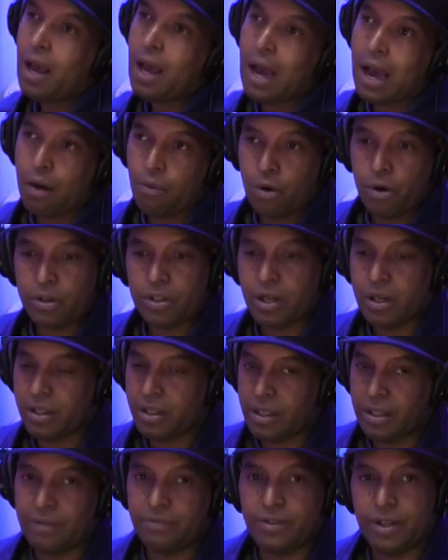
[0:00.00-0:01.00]
I worked
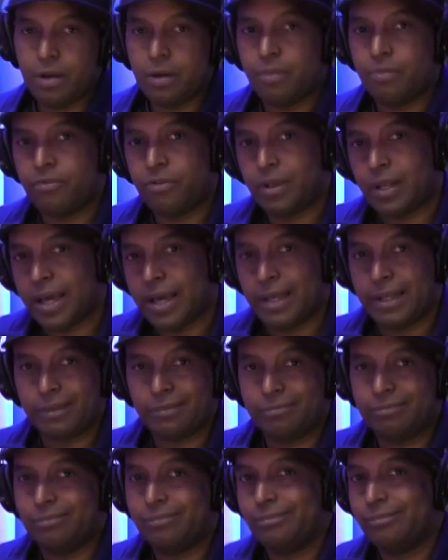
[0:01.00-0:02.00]
underneath them for like
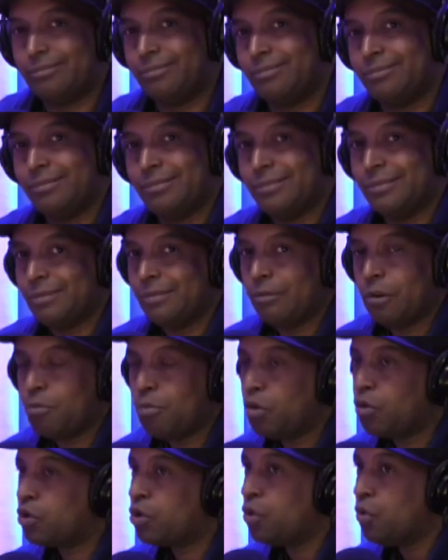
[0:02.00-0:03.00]

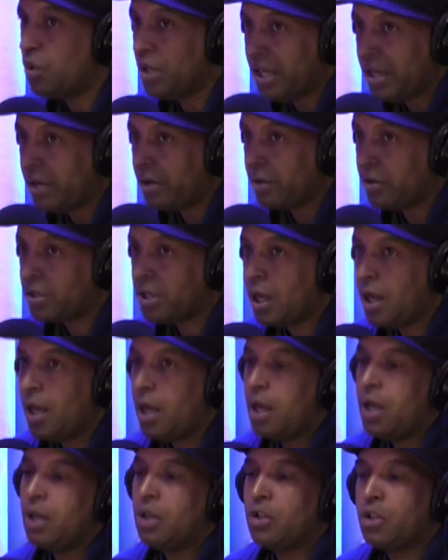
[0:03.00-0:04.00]
almost two years
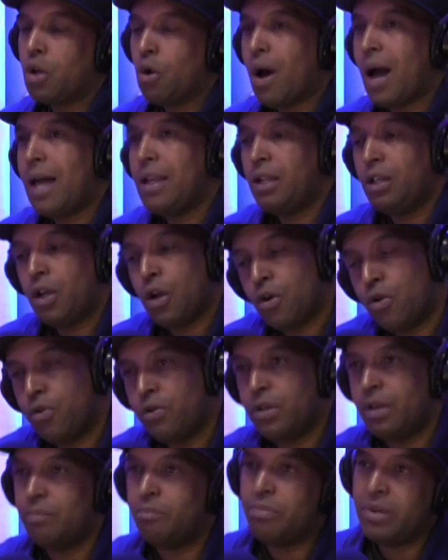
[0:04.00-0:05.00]
so I
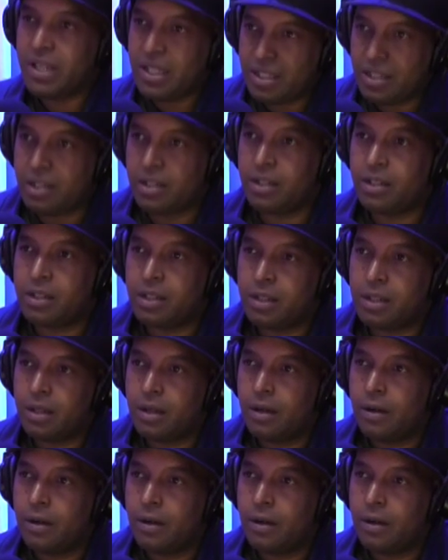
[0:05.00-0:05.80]
learned the business.